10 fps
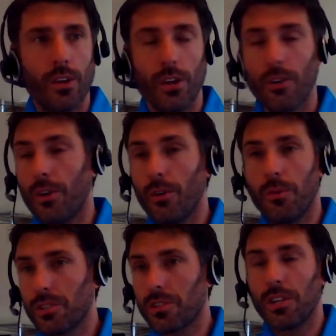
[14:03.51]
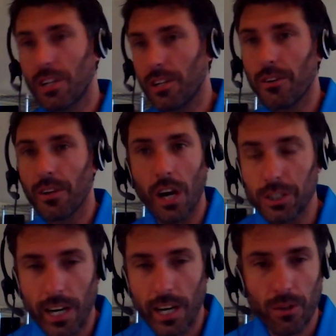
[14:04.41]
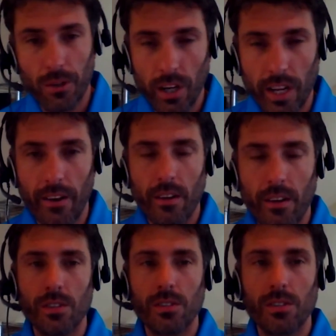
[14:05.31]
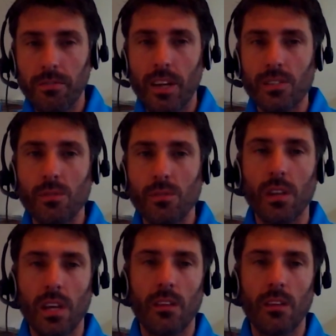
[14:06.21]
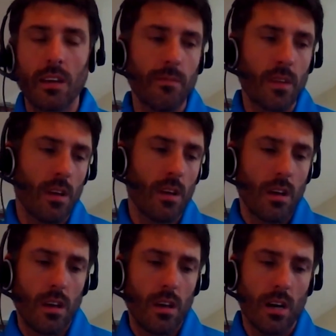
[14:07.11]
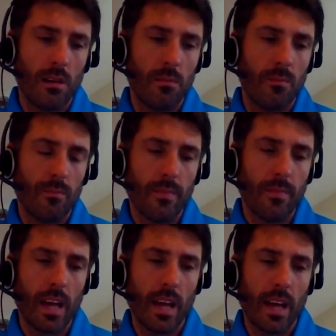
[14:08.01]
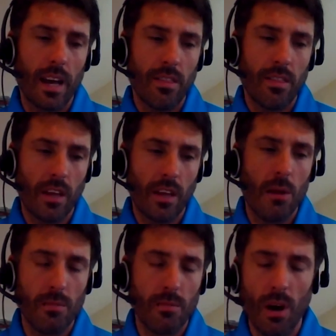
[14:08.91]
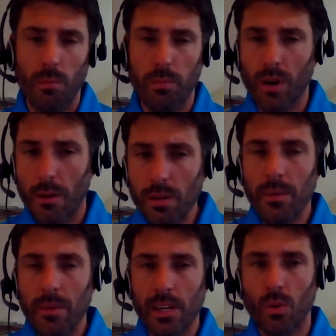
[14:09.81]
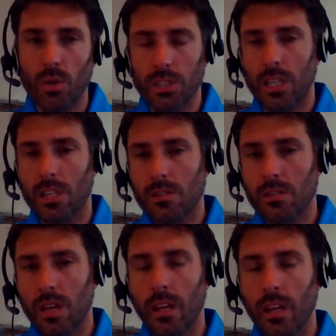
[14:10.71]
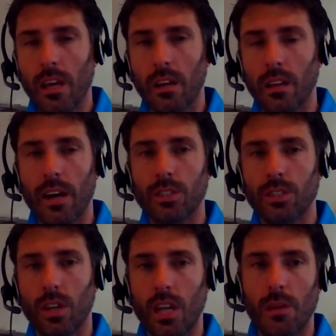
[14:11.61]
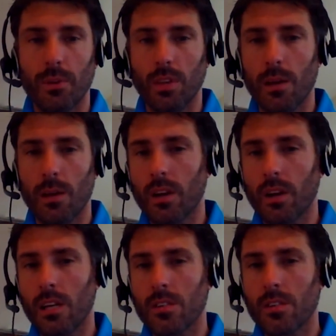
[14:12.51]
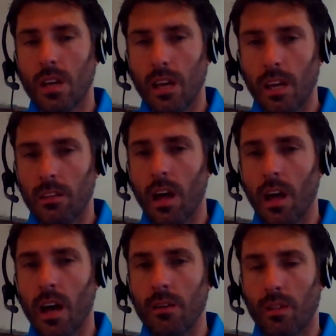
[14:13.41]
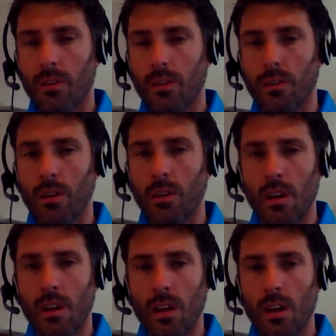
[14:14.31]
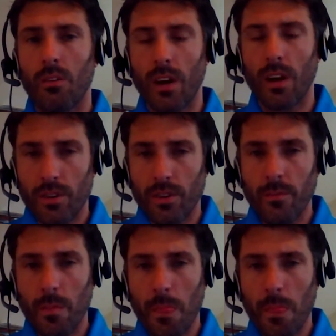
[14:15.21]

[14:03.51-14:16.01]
you would just continue to contract the work out. There's some flexibility in that. And I think the hybrid model probably makes more sense. It allows you to keep your labor cost in line with your revenue.